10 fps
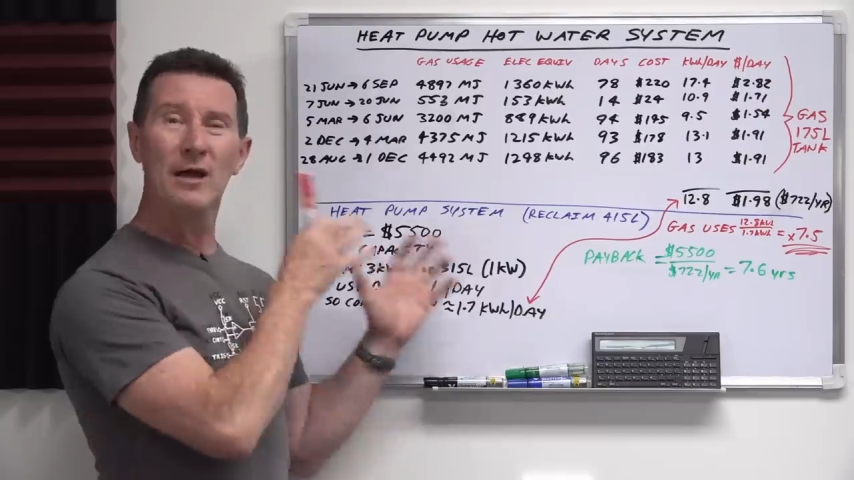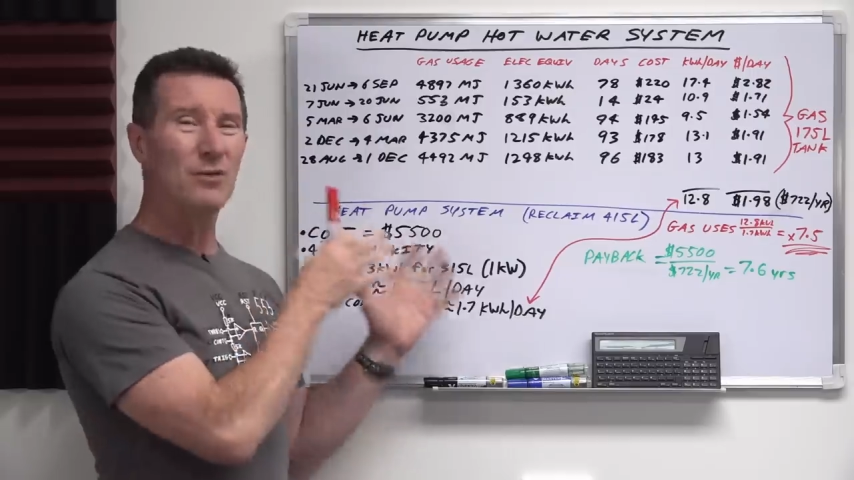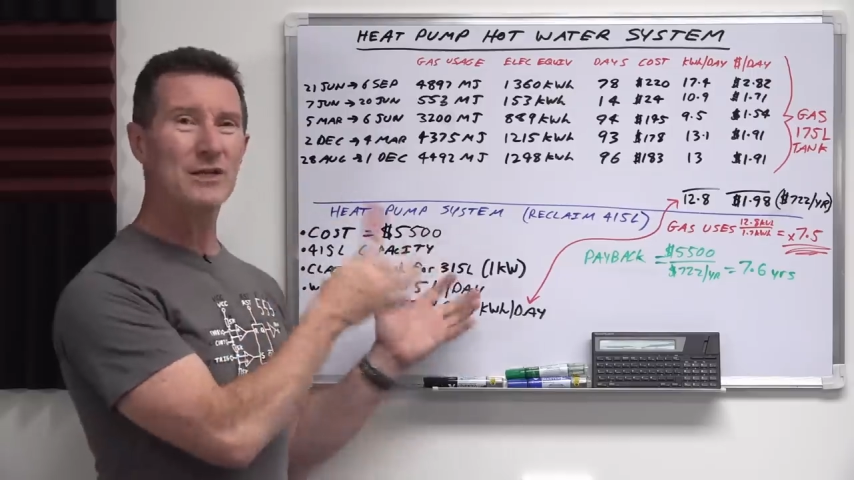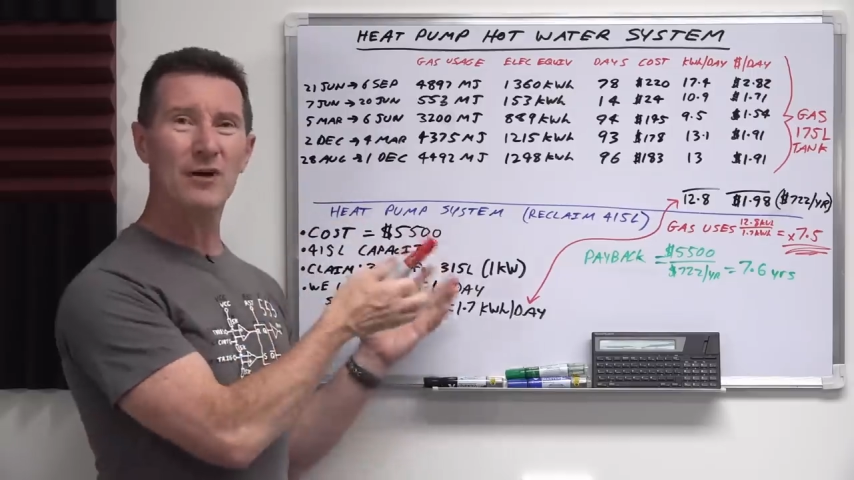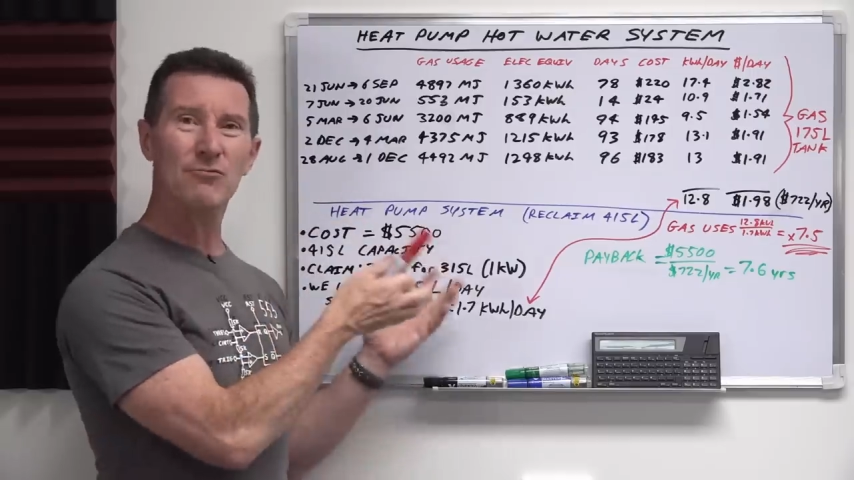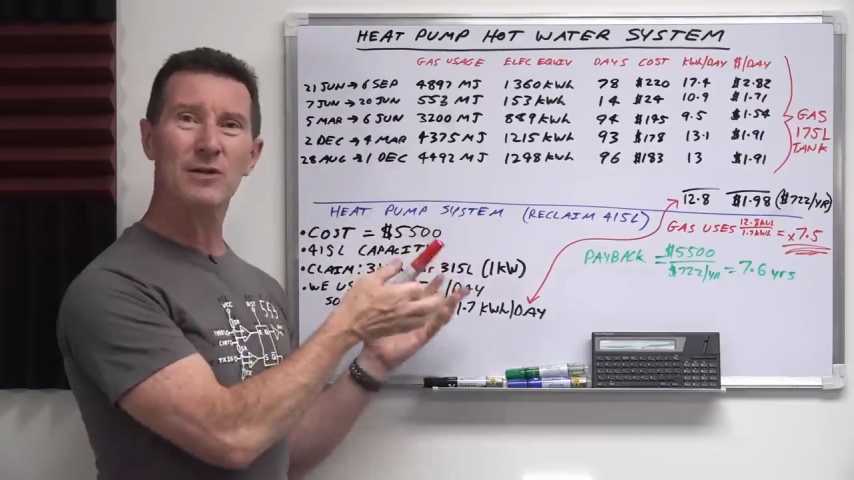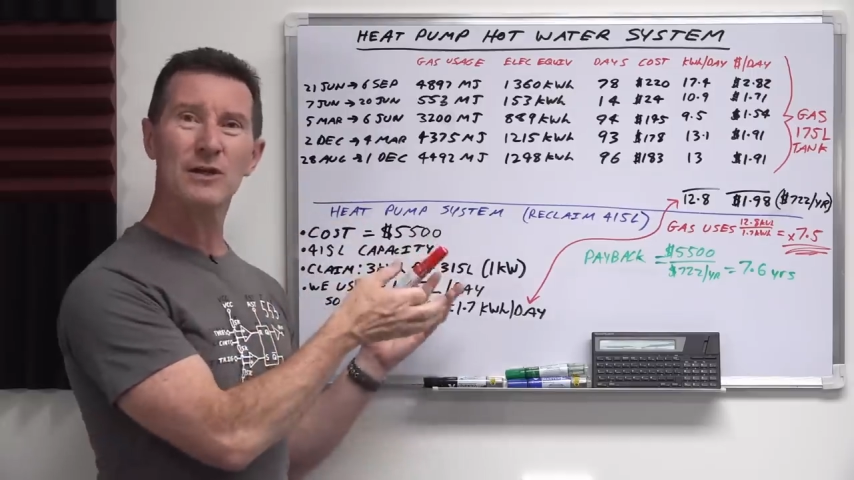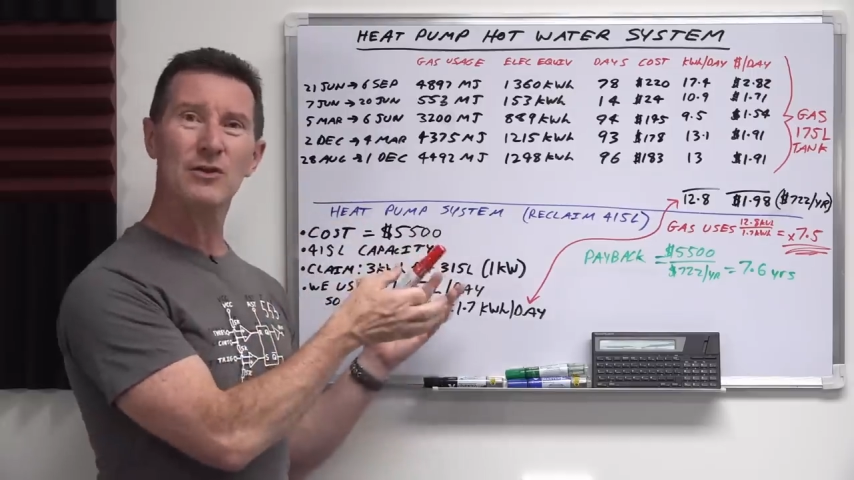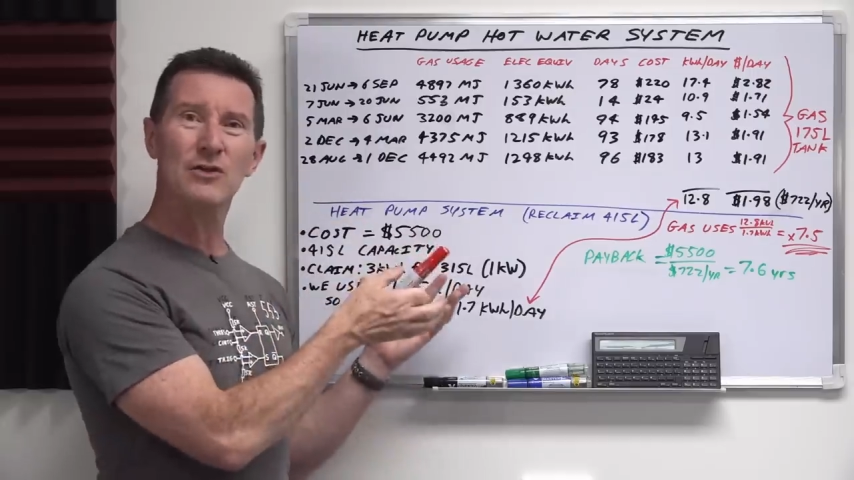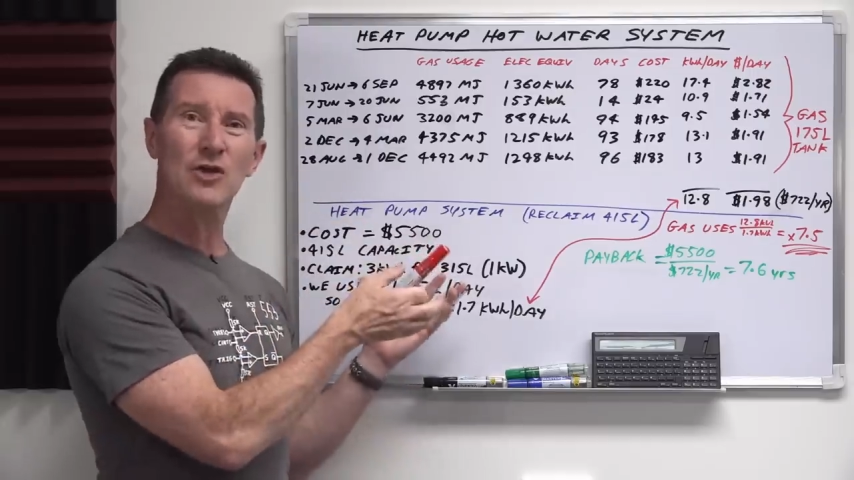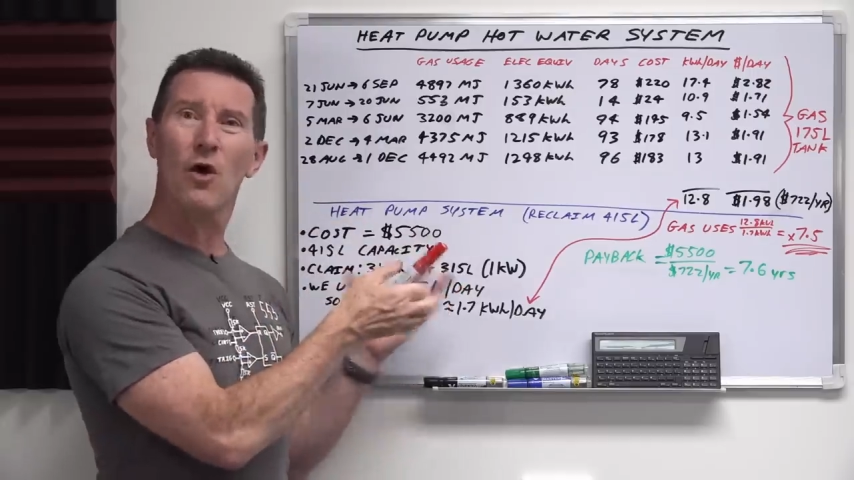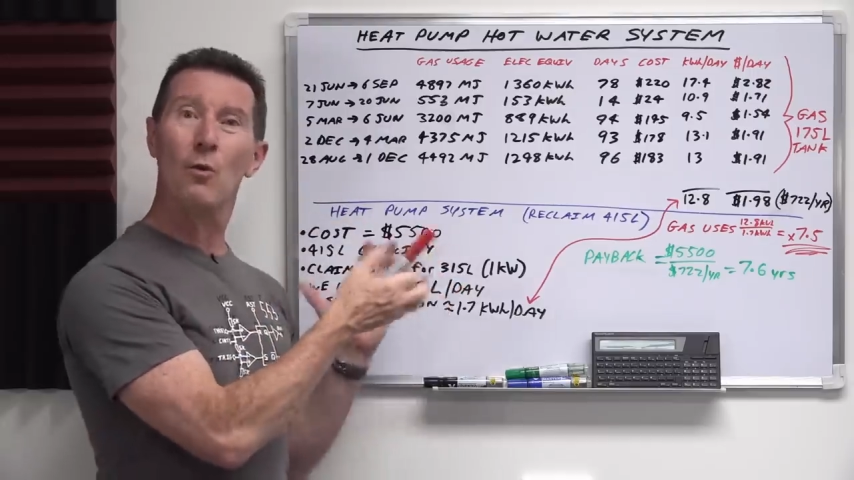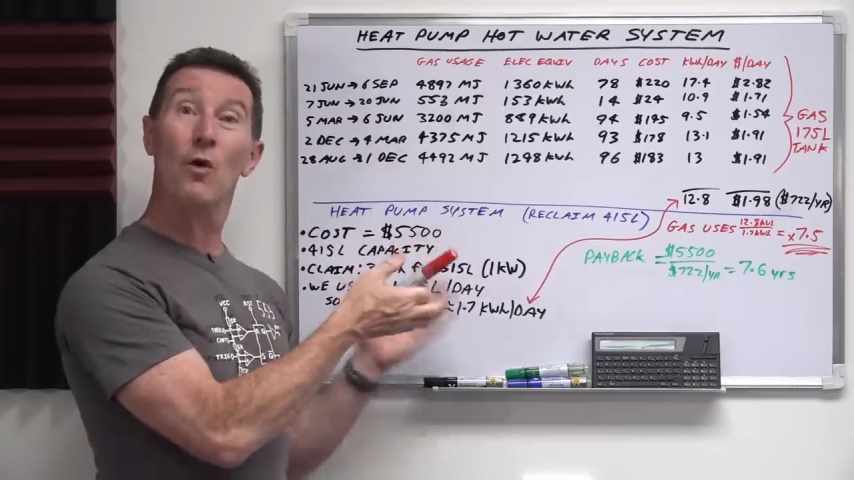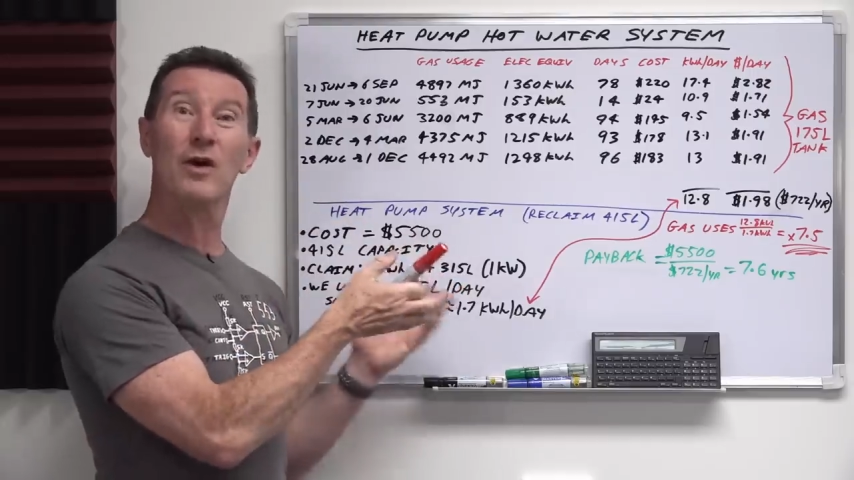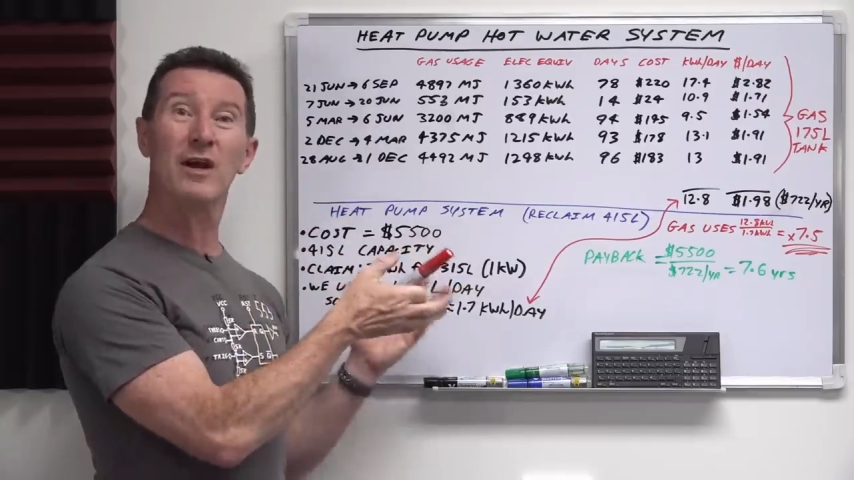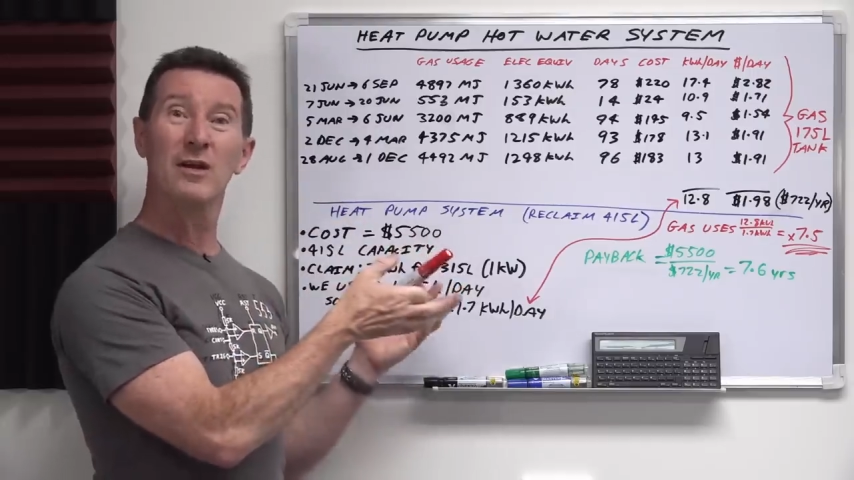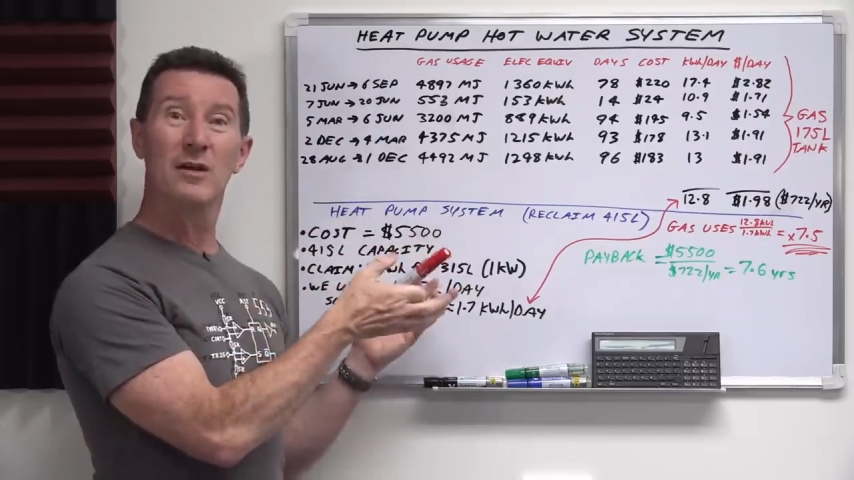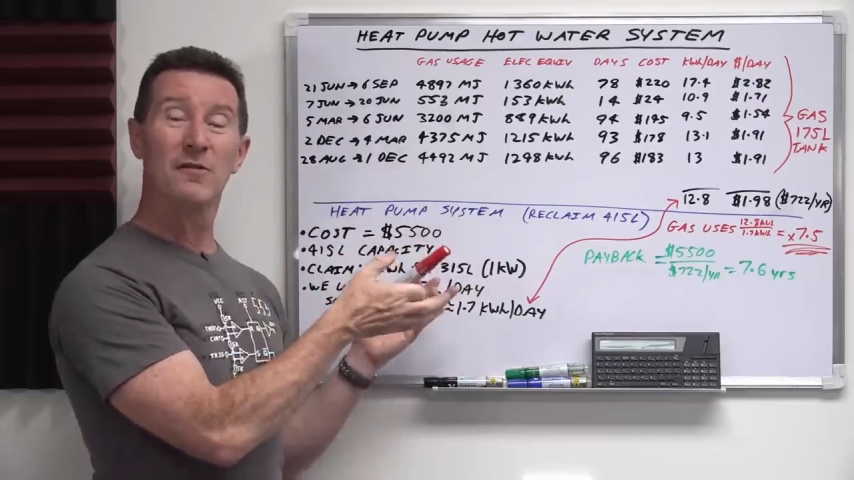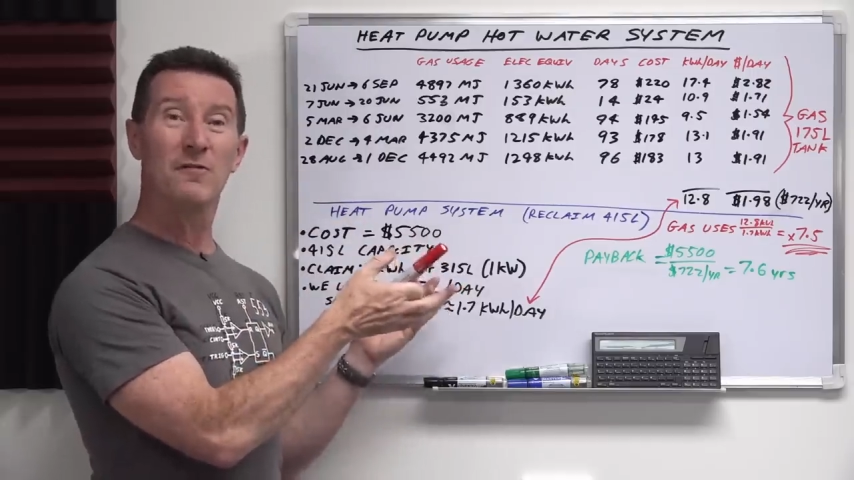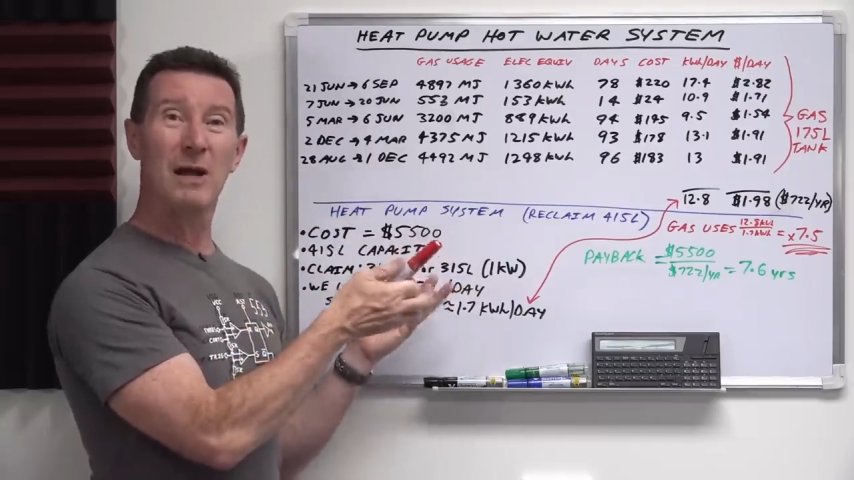We don't really use hot water
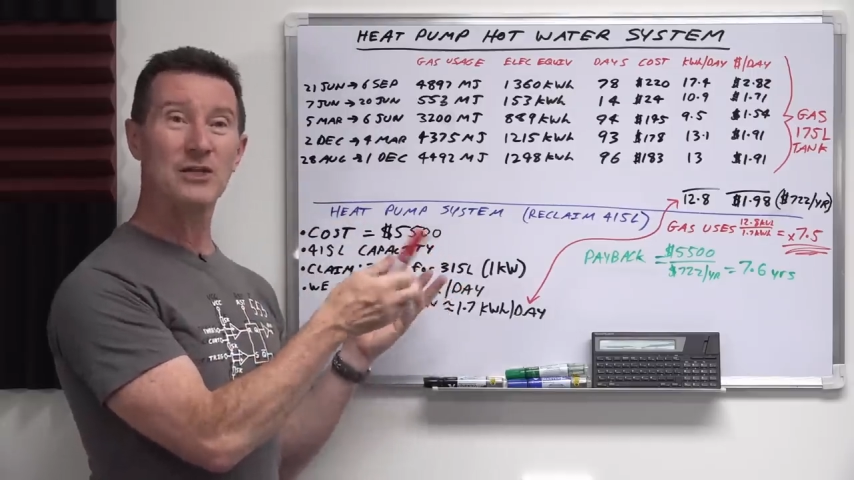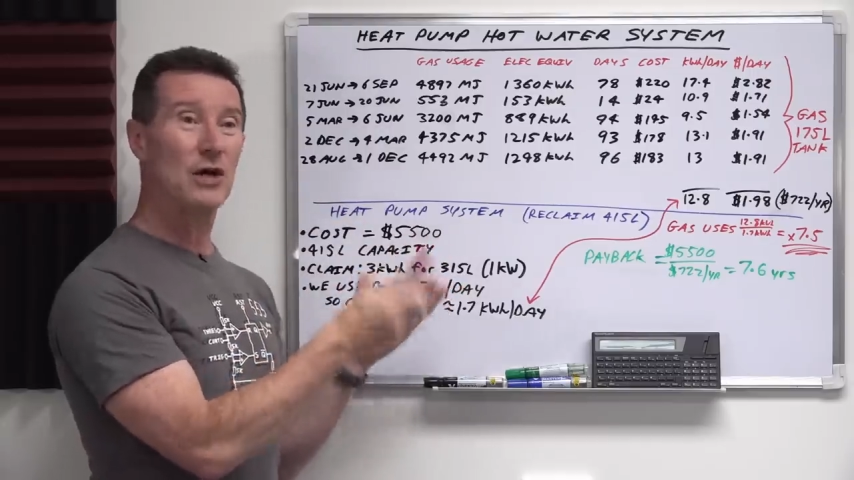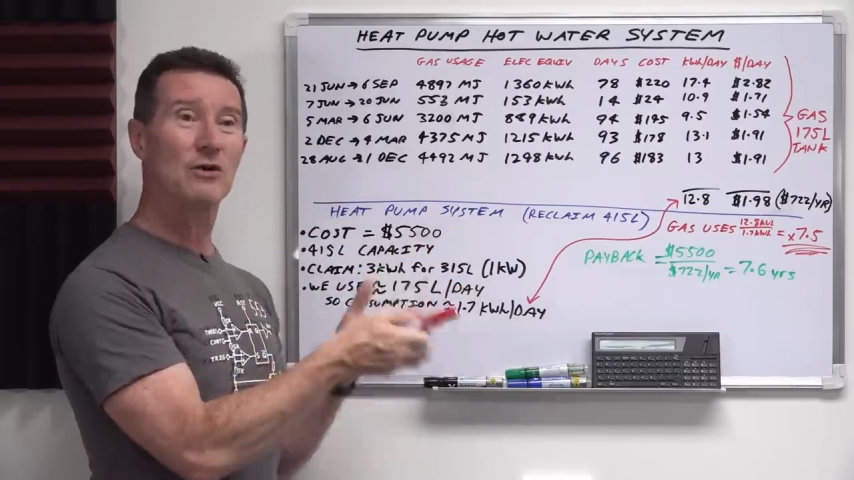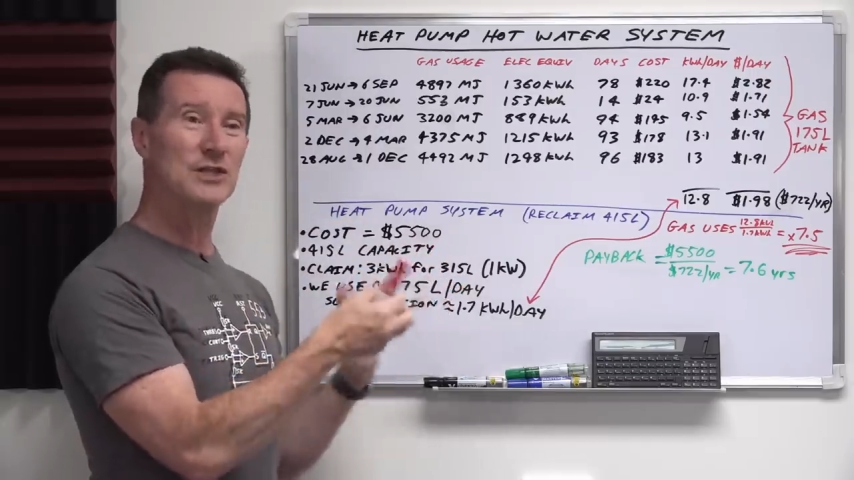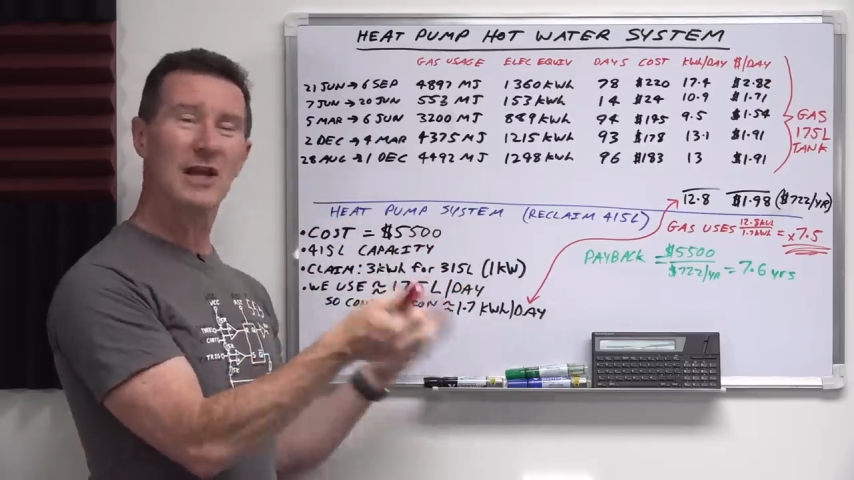for much else,